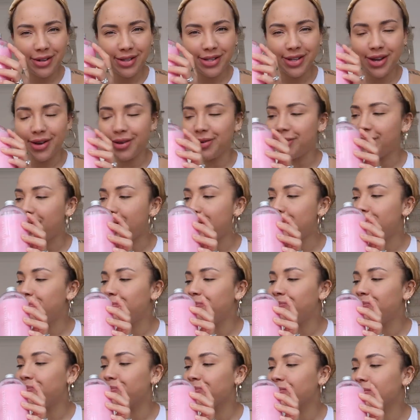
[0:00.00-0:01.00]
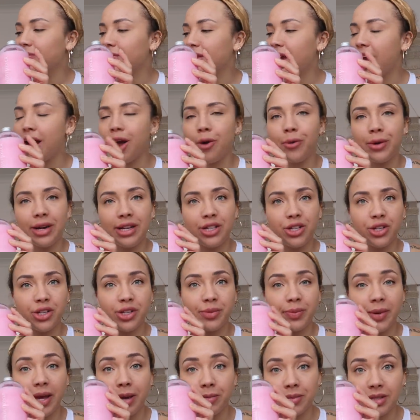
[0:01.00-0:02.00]
So I wanted you
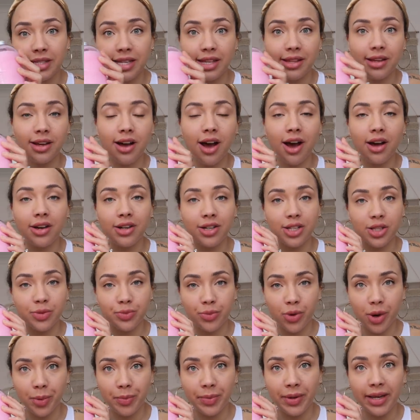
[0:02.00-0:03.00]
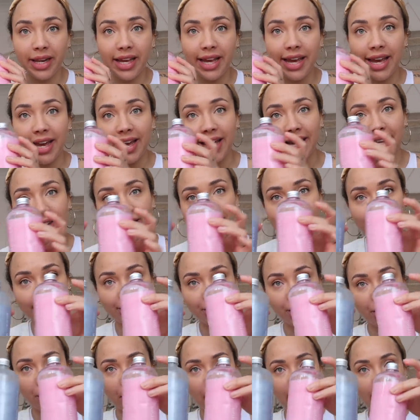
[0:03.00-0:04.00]
to be able to see the colors properly and,
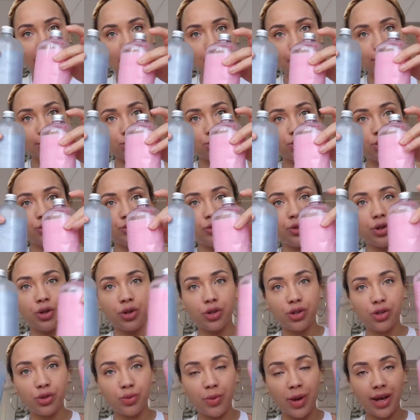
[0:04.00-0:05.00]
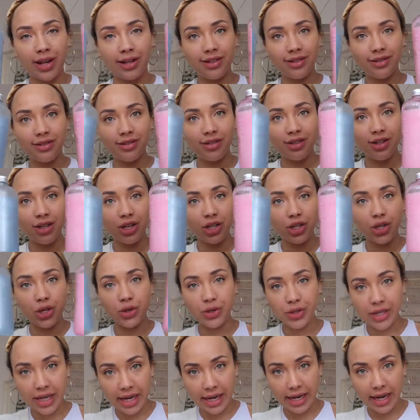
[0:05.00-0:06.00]
you know, how it sort of looks when
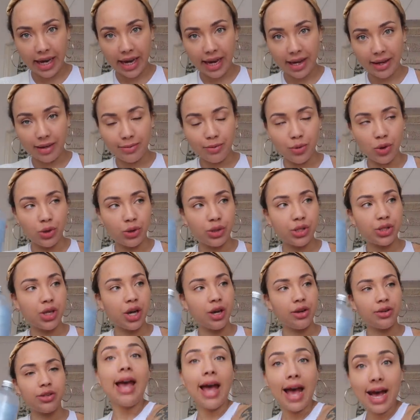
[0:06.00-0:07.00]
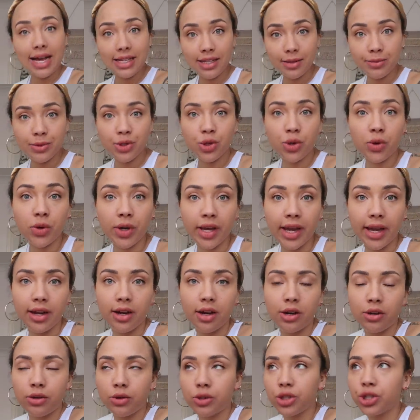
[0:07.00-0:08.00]
you'd get it more. So as I'm talking,
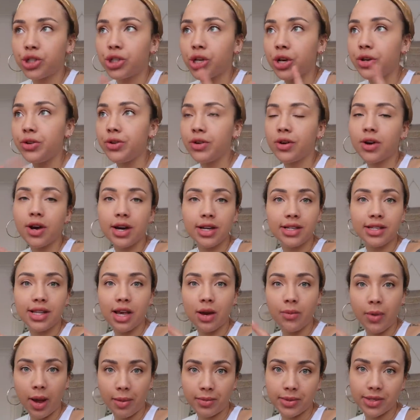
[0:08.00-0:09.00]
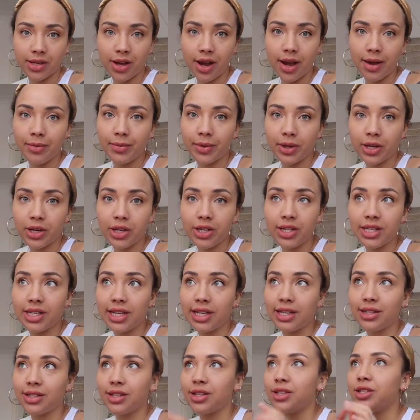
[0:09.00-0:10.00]
I'll show you guys their website, because
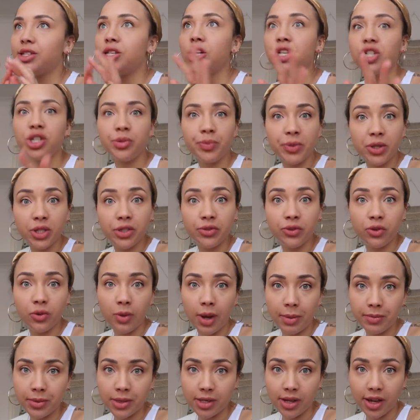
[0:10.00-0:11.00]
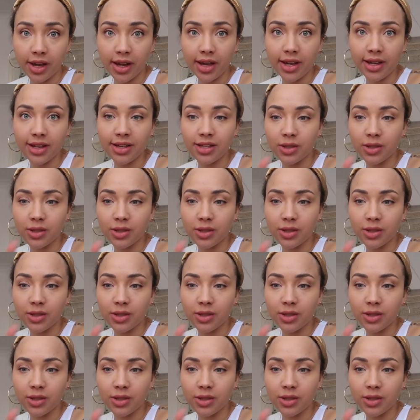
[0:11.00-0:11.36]
it's such a beautiful website